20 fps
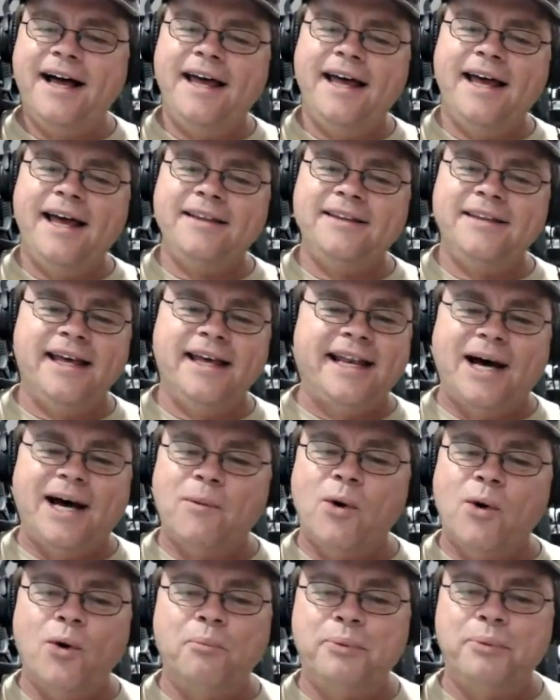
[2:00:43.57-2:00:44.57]
And then there. I
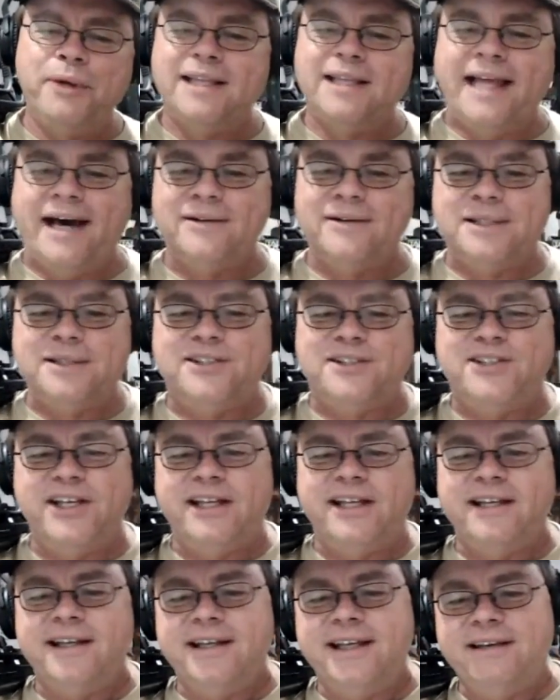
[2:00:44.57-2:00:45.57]
won't be allowed to sit
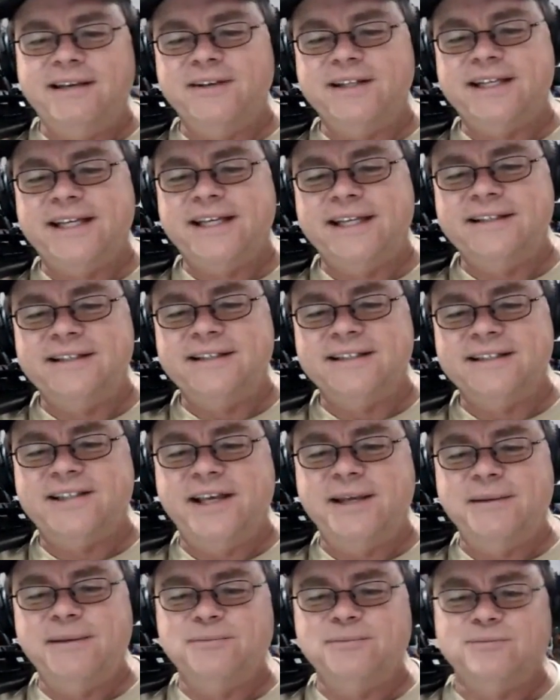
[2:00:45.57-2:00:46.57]
and even get in the
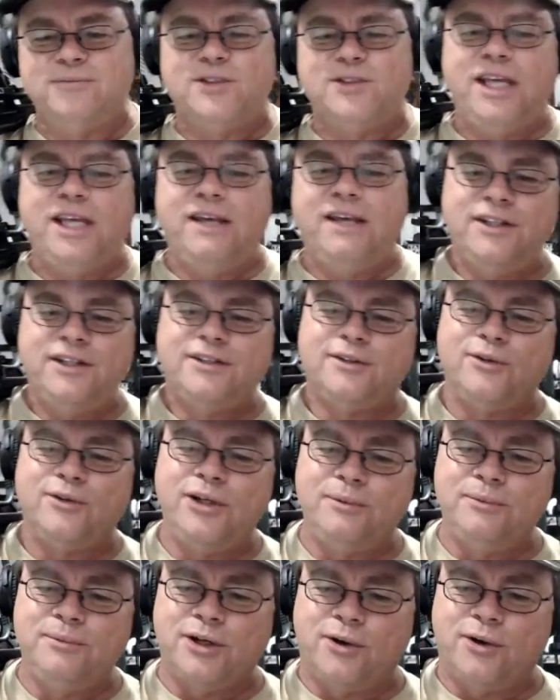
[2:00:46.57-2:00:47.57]
same TV screen
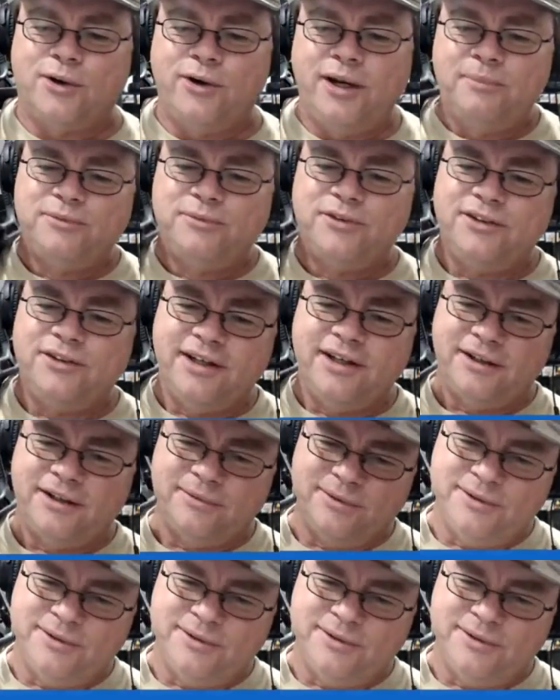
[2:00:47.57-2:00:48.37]
with Krebs on the other one.